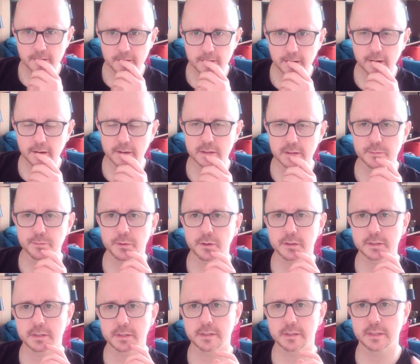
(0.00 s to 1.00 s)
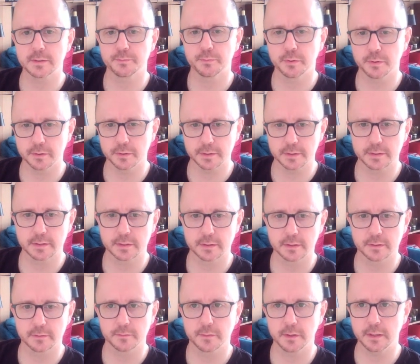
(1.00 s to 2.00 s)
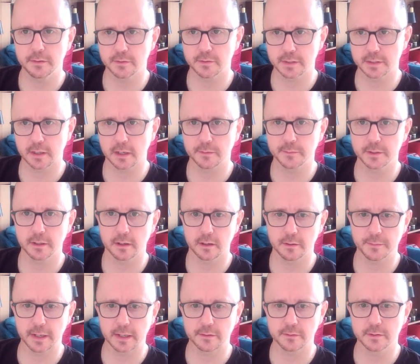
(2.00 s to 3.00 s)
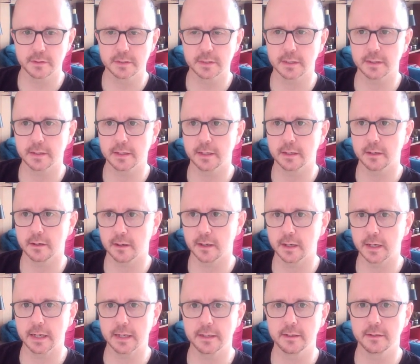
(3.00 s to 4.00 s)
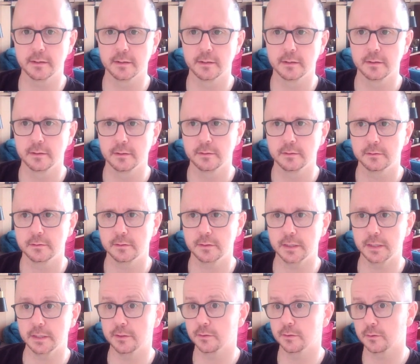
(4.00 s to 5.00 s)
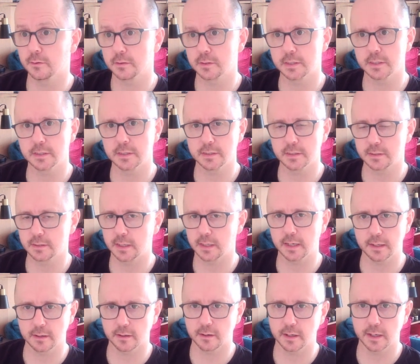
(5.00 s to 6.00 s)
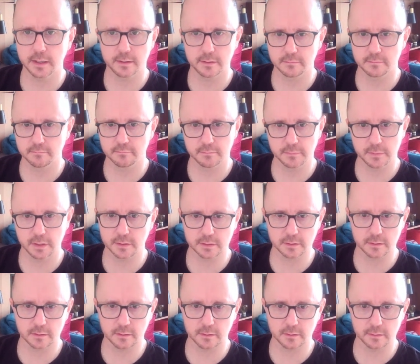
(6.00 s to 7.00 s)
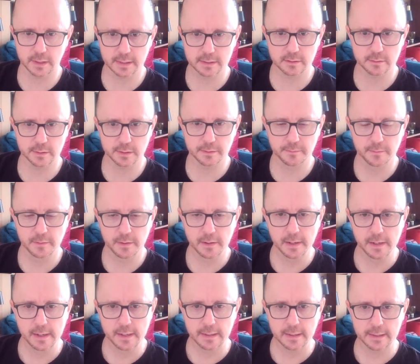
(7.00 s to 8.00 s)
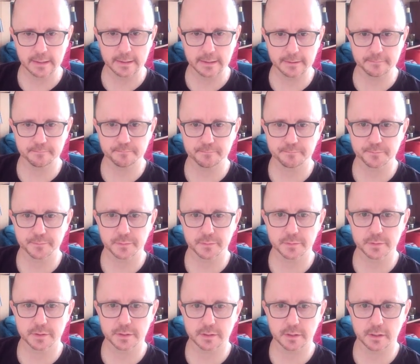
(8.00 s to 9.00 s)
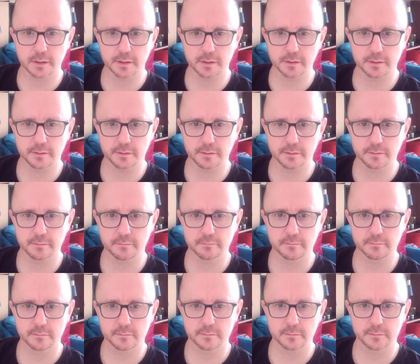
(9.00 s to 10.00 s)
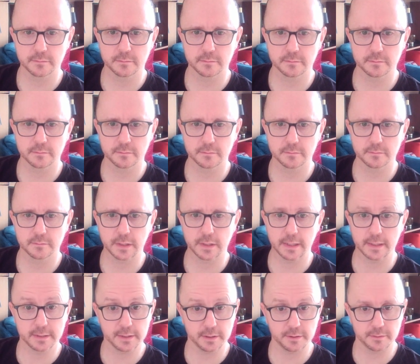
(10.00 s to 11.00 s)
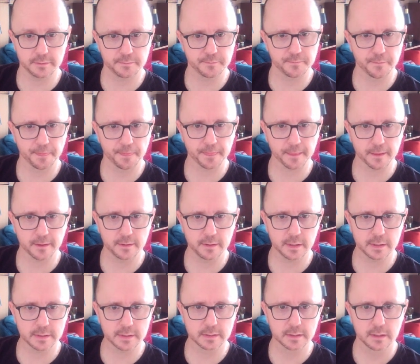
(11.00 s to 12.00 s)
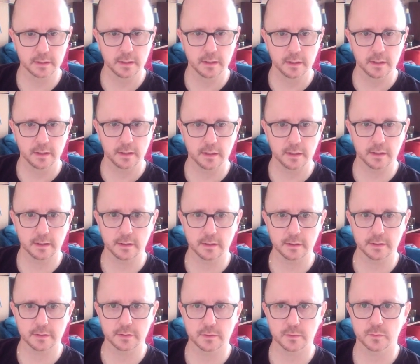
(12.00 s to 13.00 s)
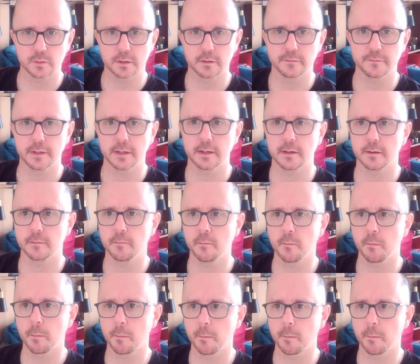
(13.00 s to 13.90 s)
Deposits is puts in retirement, going backwards, and then I'd endorse is just saying I'd goes along next to it. So that is a U. Nice. 12 down.